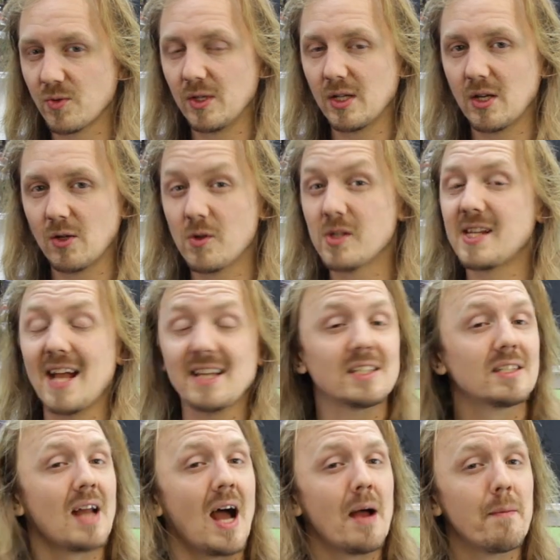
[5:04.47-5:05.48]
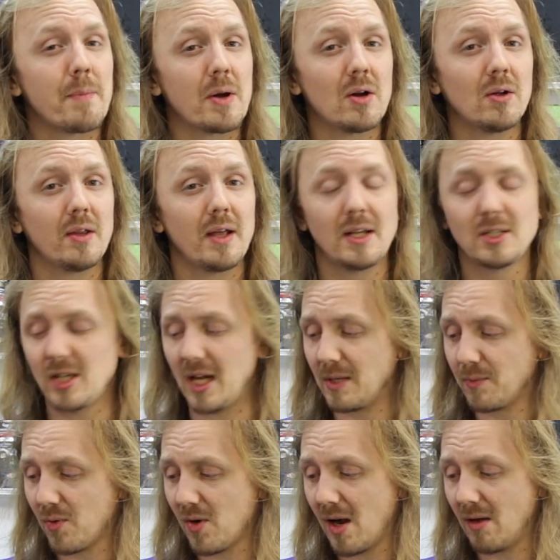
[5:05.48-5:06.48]
really good ones, that's not barrel aged
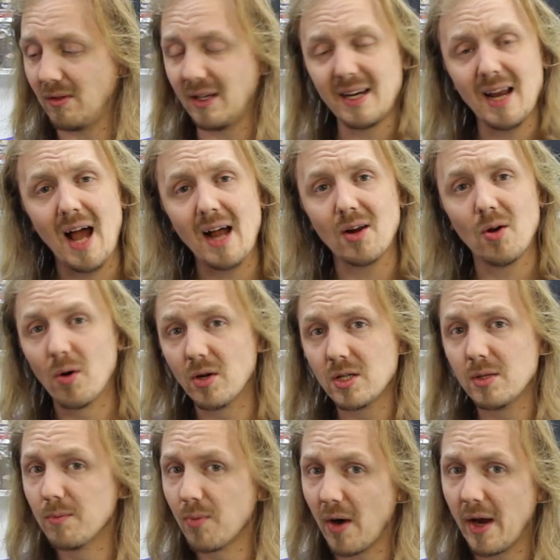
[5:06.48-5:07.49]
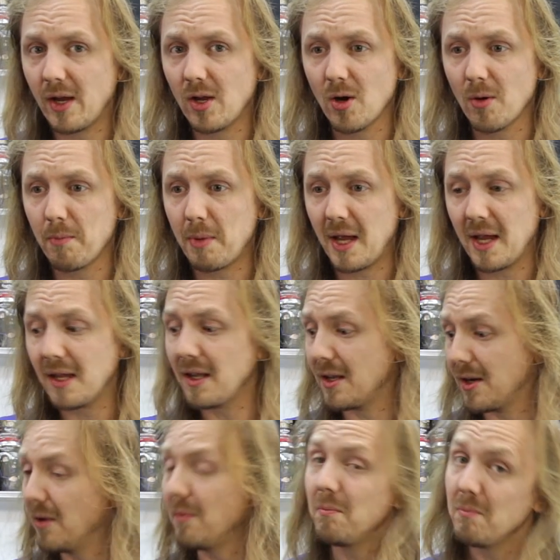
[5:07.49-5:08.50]
and probably not going to break your bank, you
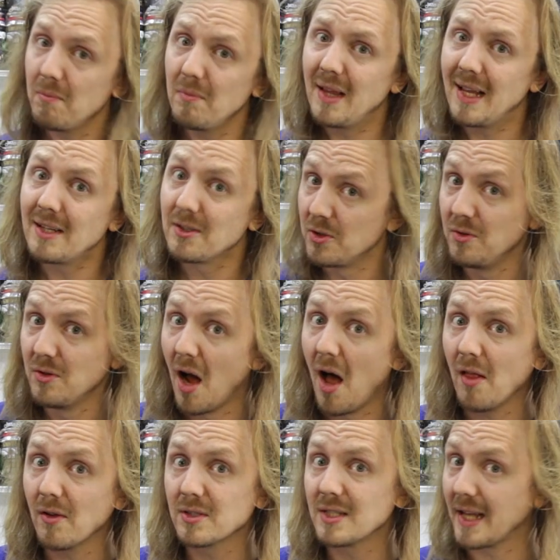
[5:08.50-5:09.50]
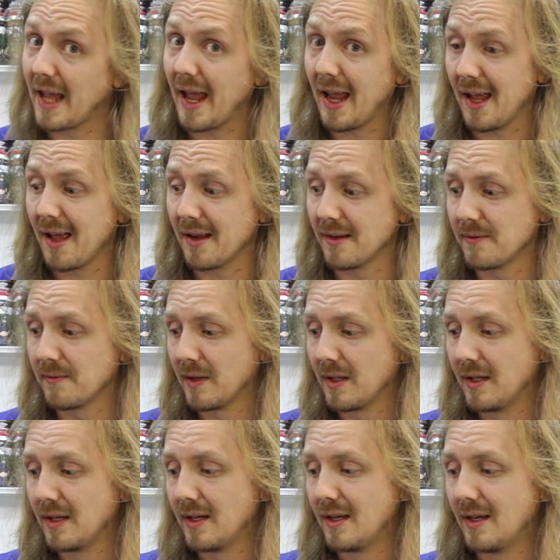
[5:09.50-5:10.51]
know, two dollars a can.
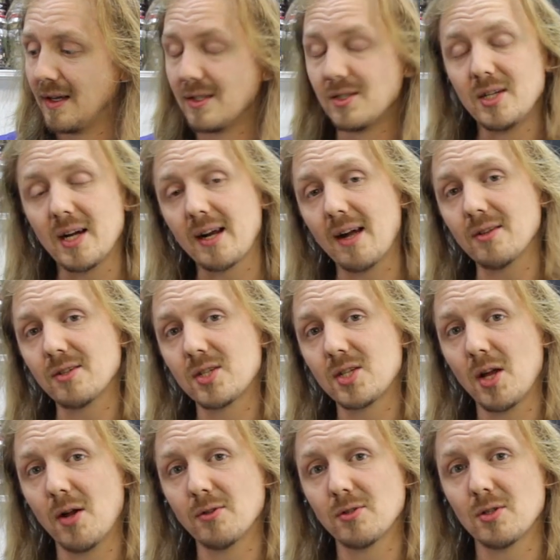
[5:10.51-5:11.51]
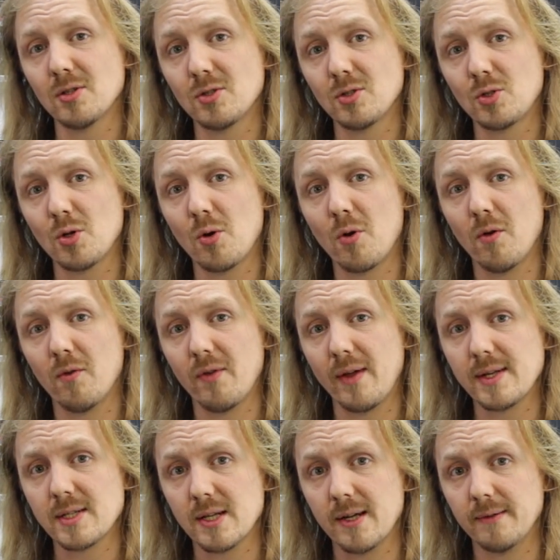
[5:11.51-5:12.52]
Check out Stone's
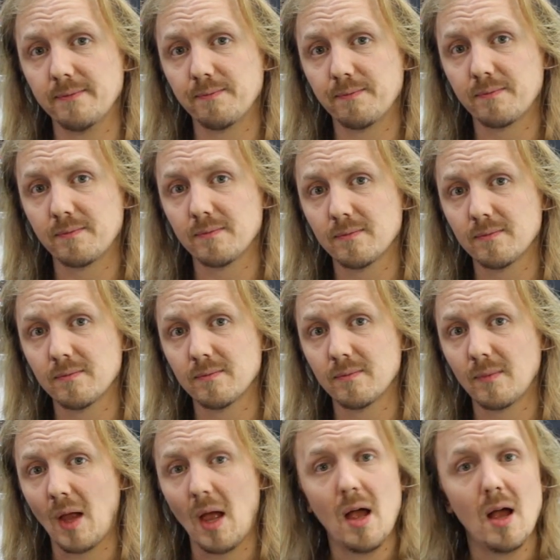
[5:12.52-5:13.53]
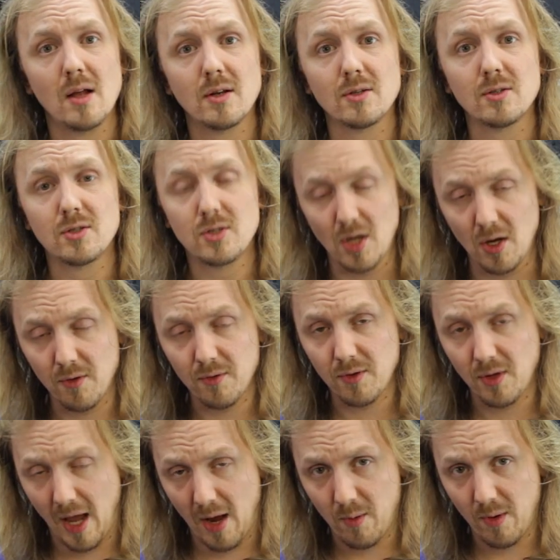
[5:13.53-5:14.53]
Xocoveza. Don't,
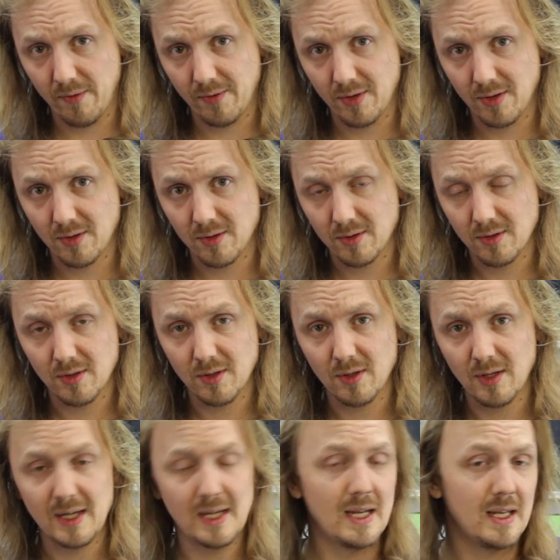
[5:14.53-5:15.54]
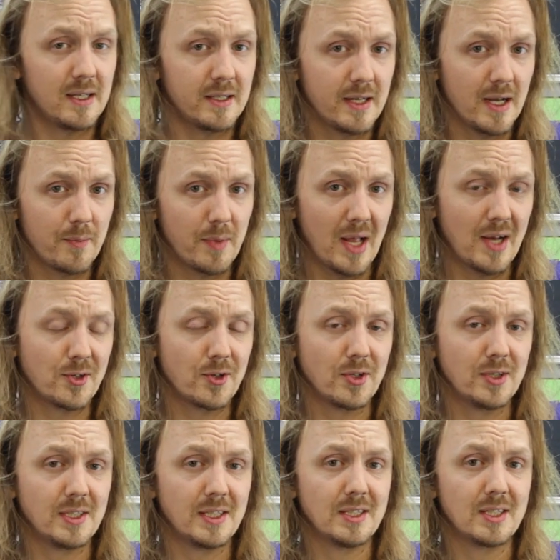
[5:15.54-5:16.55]
however, heat it up and
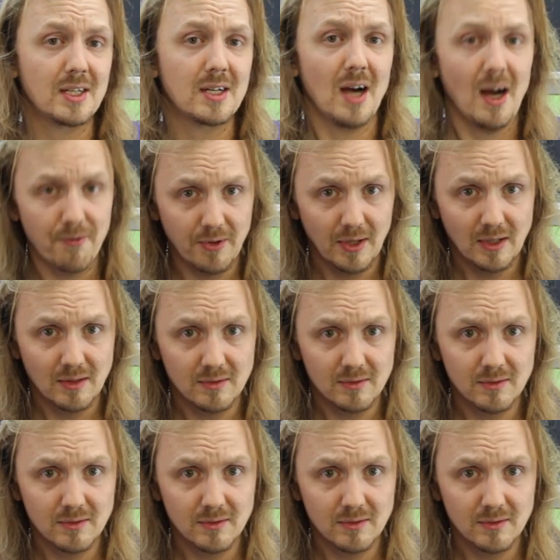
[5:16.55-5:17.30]
turn it into coffee.